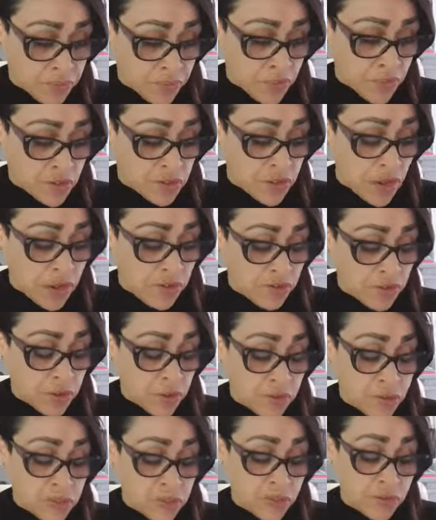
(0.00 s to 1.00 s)
Because I
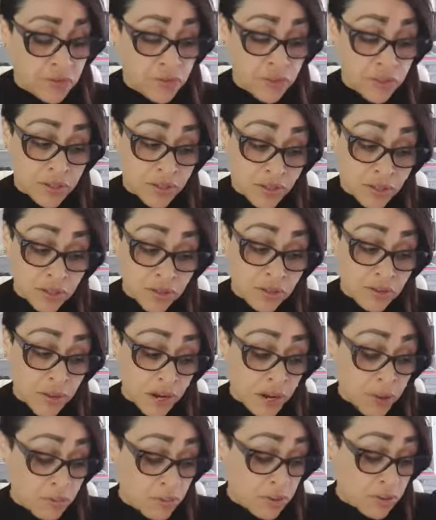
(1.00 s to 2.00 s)
feel as if you've
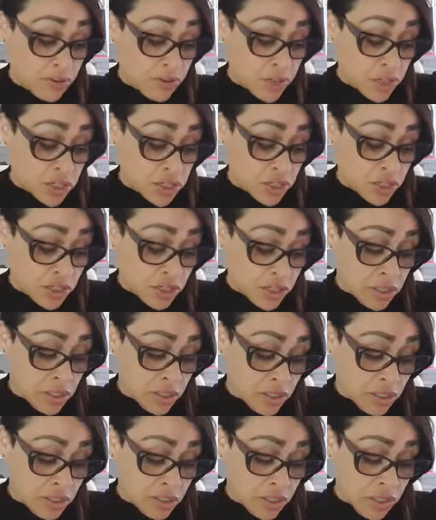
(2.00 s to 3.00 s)
come in rushing
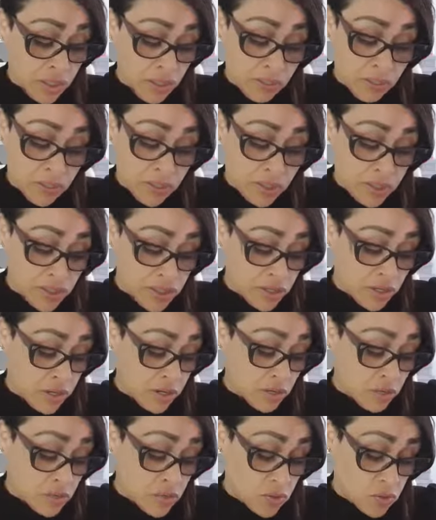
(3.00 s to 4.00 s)
in here with this
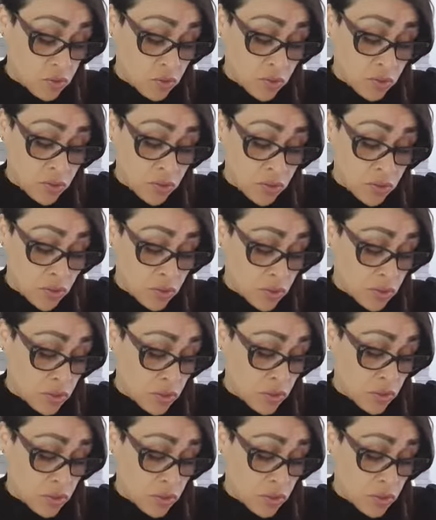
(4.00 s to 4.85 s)
Knight of Swords,